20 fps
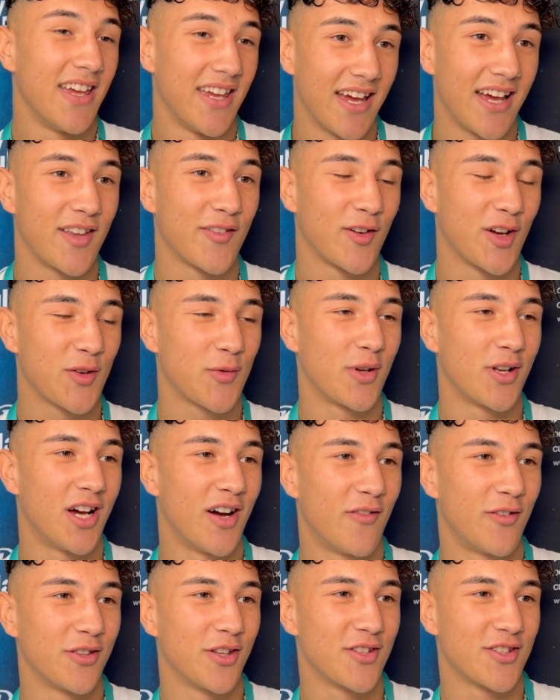Yeah, the first one
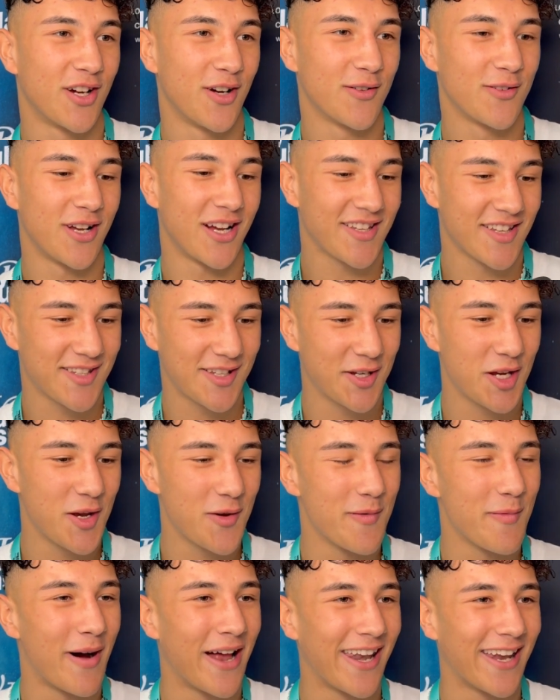live on the zone. Nice to see you
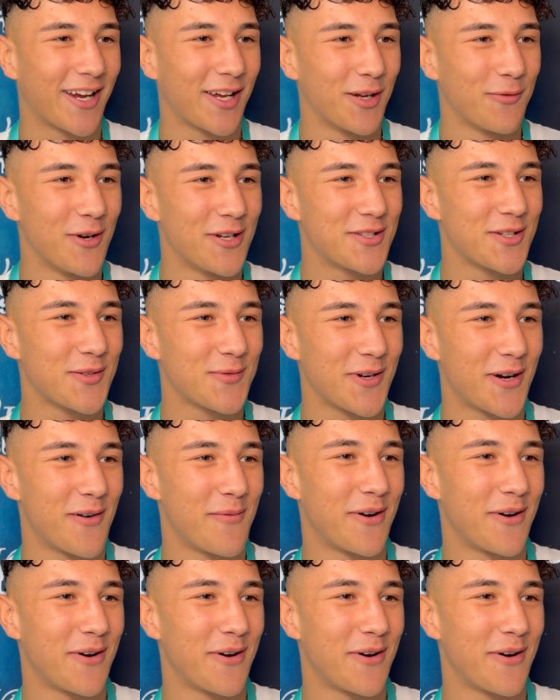in my neck of the woods as well.